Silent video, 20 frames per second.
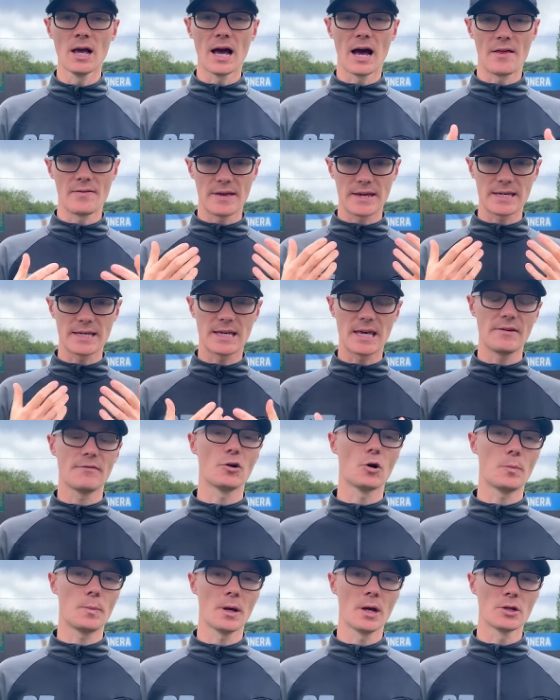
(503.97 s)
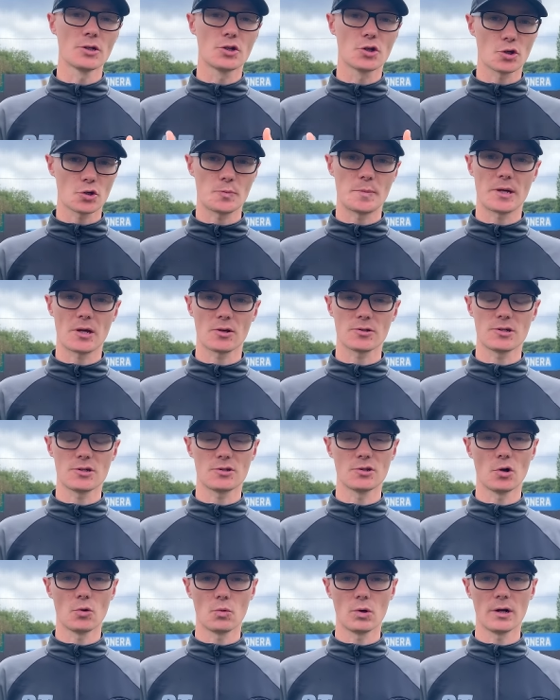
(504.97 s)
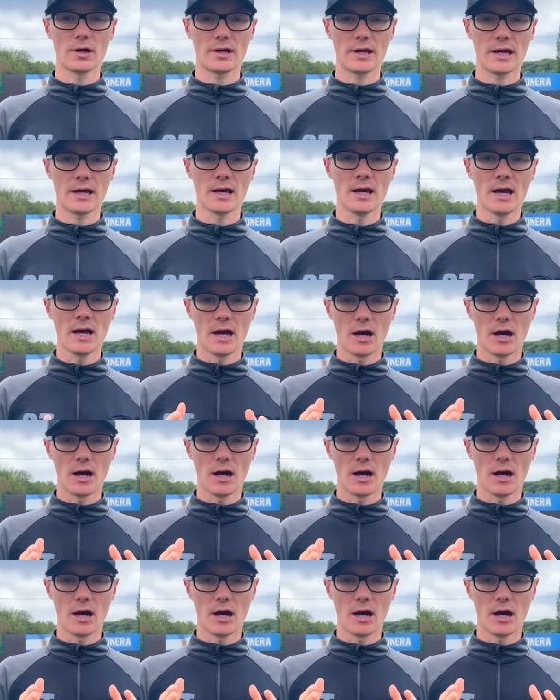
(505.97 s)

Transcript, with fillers: and they give up just because it's not working